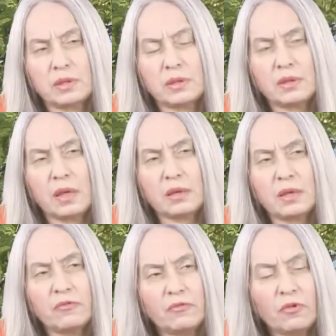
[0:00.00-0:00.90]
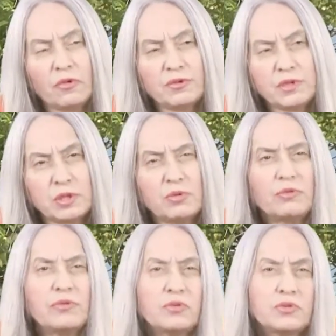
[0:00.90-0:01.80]
that involves your
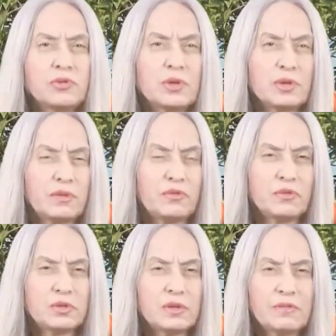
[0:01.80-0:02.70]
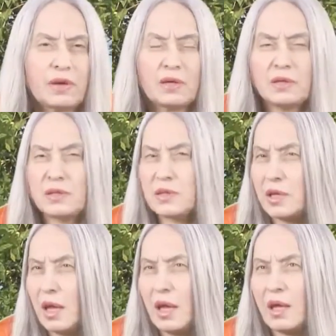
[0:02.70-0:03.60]
future and the future of others,
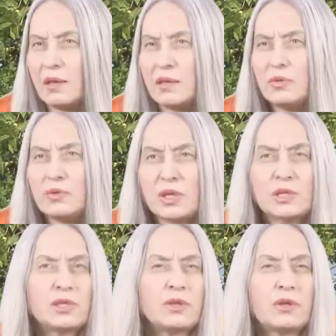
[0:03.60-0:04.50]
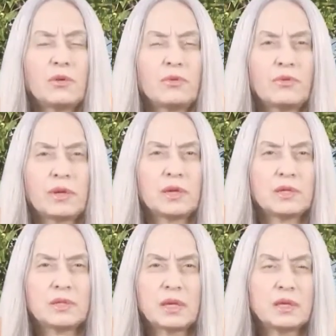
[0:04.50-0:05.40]
don't just throw
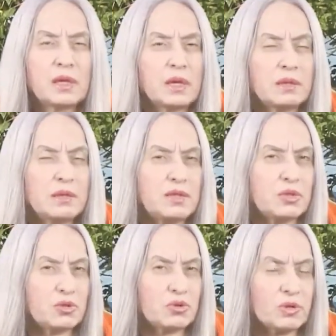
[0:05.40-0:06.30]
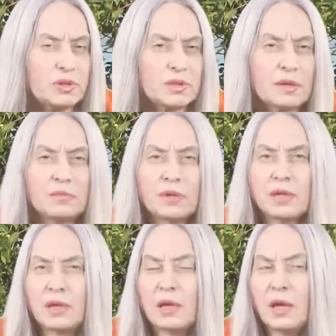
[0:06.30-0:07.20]
things that can destroy
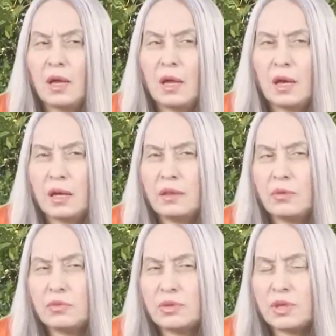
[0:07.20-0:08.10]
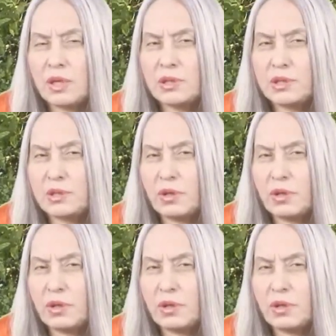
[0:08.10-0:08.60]
somebody. Don't just